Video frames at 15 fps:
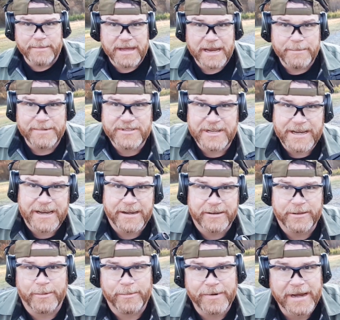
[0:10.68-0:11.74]
man. I'm sitting out here
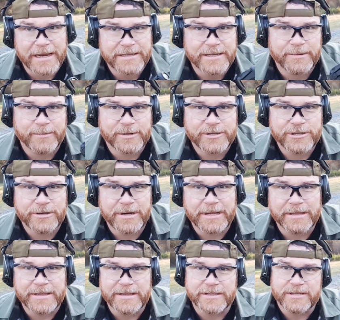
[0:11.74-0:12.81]
at the range, and we're
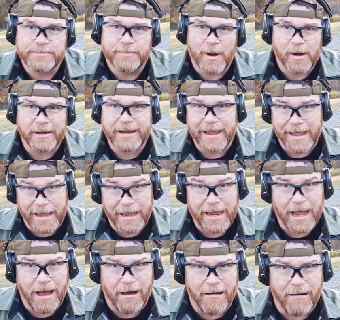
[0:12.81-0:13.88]
shooting the Mark
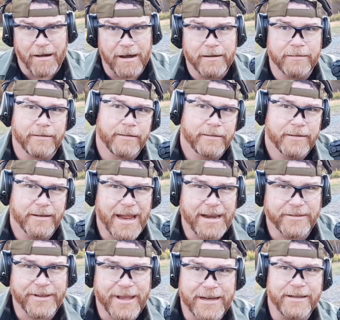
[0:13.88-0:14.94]
AR. I
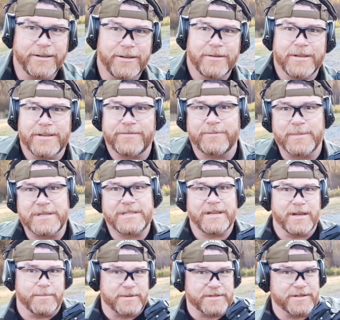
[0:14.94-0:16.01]
decided to do this from a
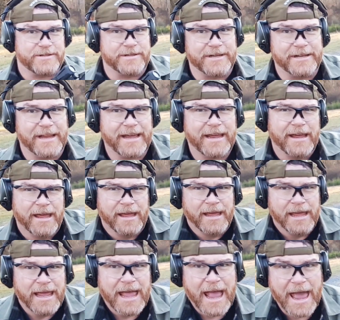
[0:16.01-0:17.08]
sitting position today.
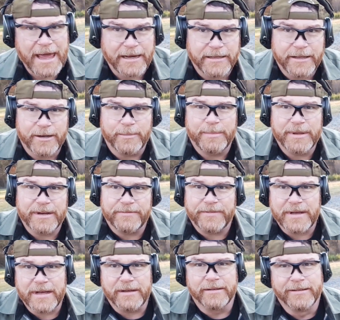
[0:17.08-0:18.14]
Add a little bit of
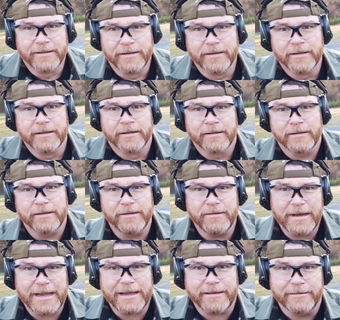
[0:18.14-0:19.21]
a
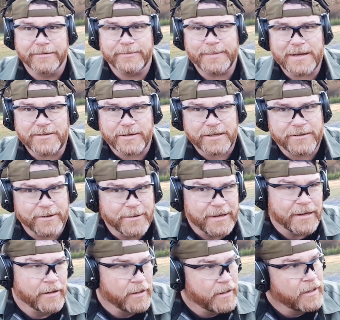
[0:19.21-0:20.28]
unique specialty to
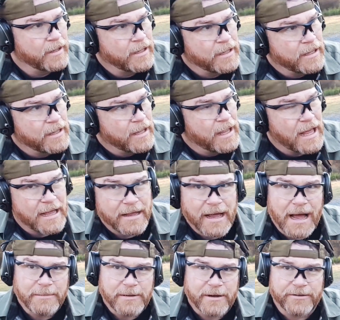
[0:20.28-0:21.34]
it.
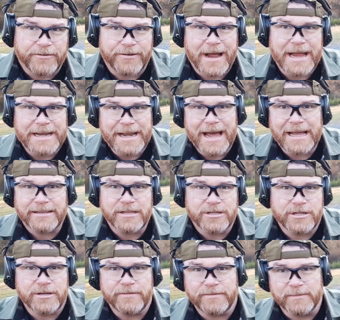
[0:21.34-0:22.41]
I'm going to try not to
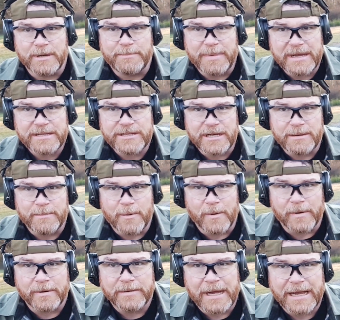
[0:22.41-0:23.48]
shoot from the bench
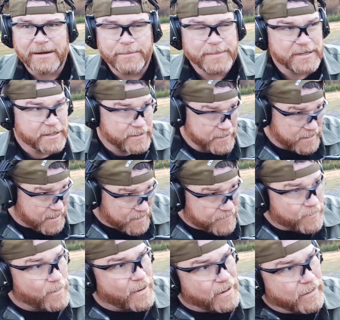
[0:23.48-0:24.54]
anymore. I don't particularly care
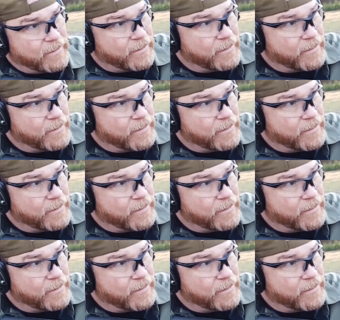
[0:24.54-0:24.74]
for it.